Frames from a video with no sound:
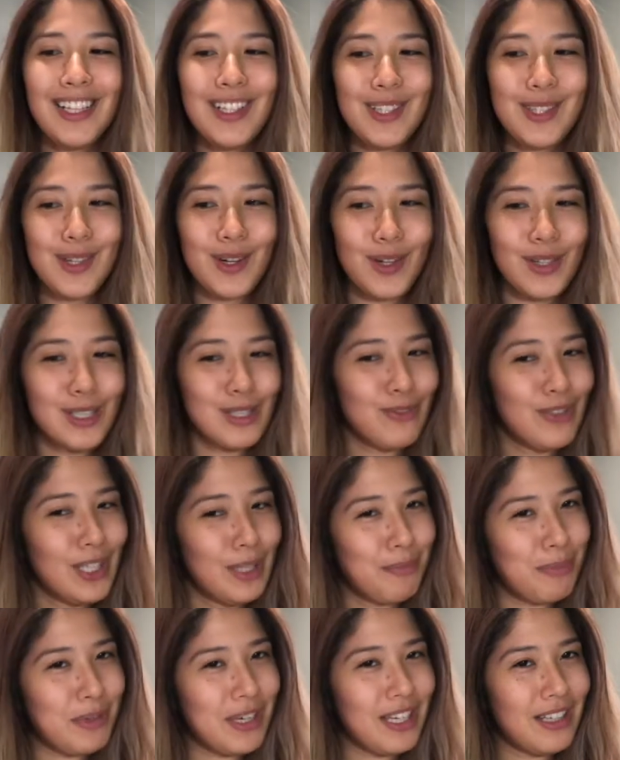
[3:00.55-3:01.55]
this girl's
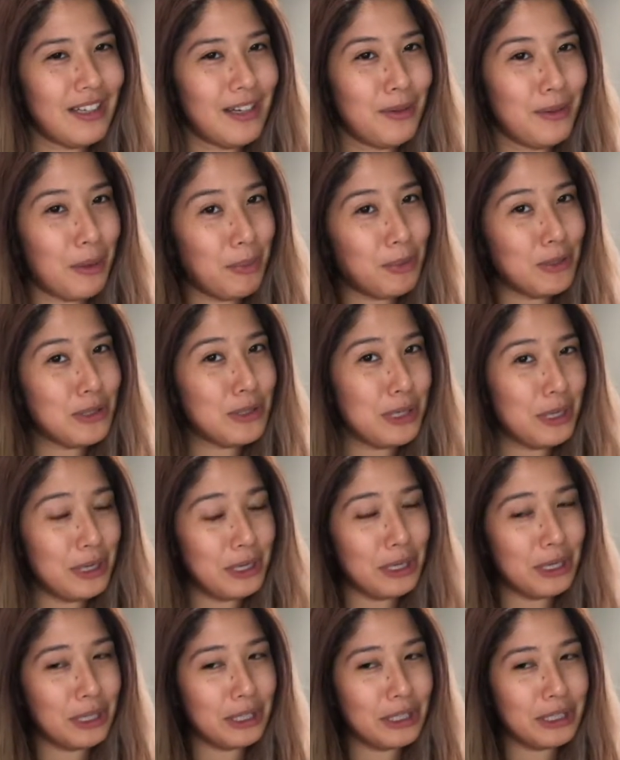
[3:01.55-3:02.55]
Filipina,
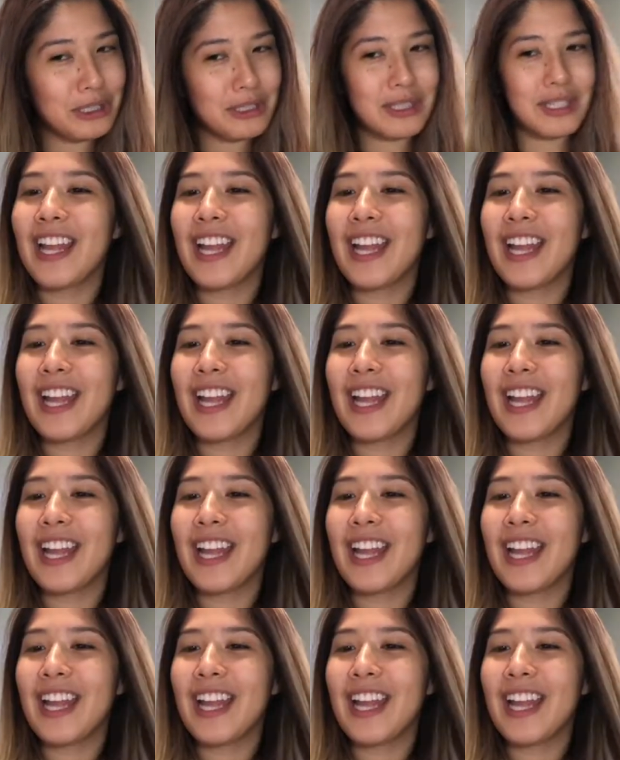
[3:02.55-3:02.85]
represent.